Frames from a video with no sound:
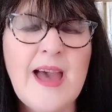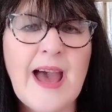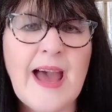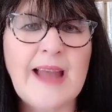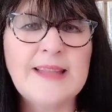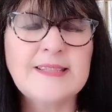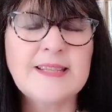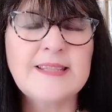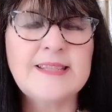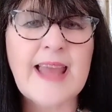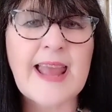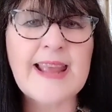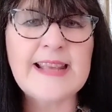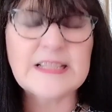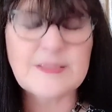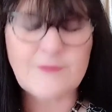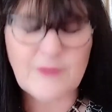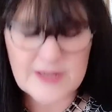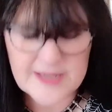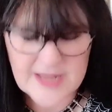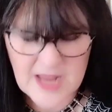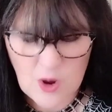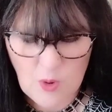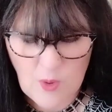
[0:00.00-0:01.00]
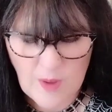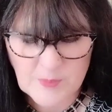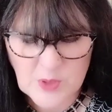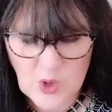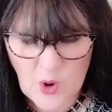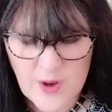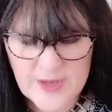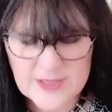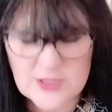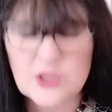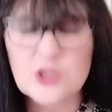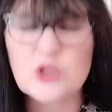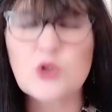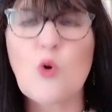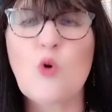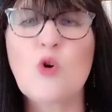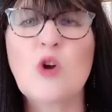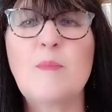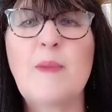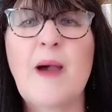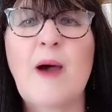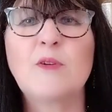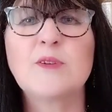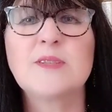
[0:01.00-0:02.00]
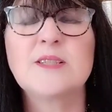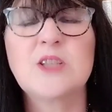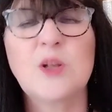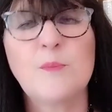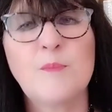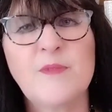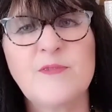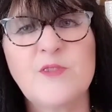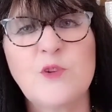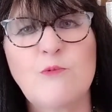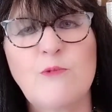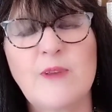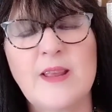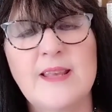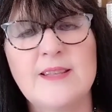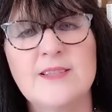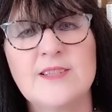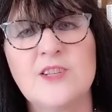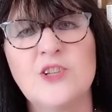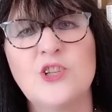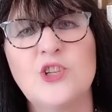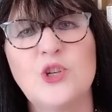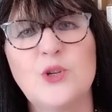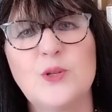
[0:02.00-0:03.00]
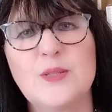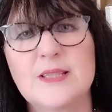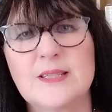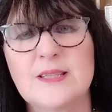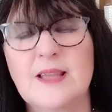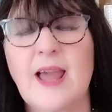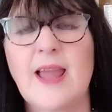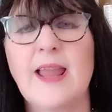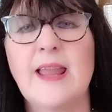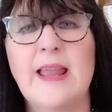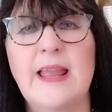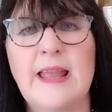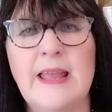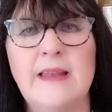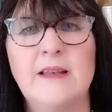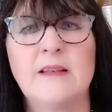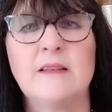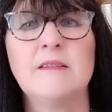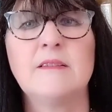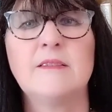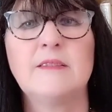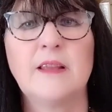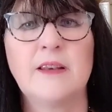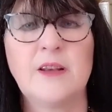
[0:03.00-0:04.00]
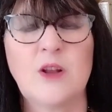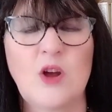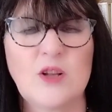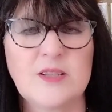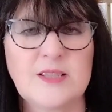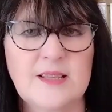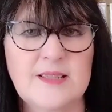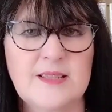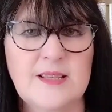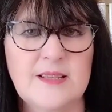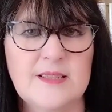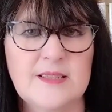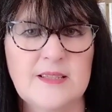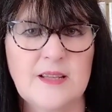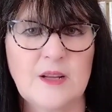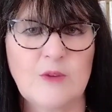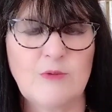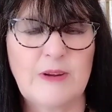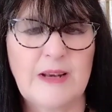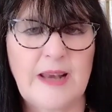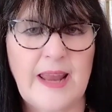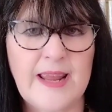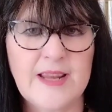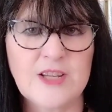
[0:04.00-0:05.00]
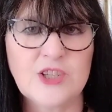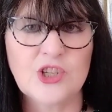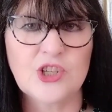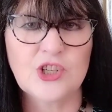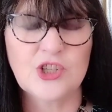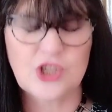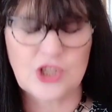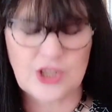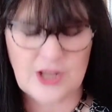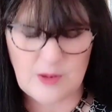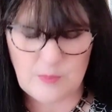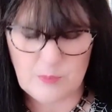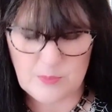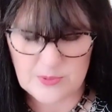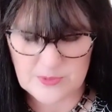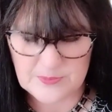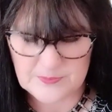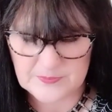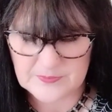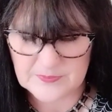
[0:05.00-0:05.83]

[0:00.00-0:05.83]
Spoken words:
And today's video I'm going to talk about some of the reasons you stay in the narcissistic relationship.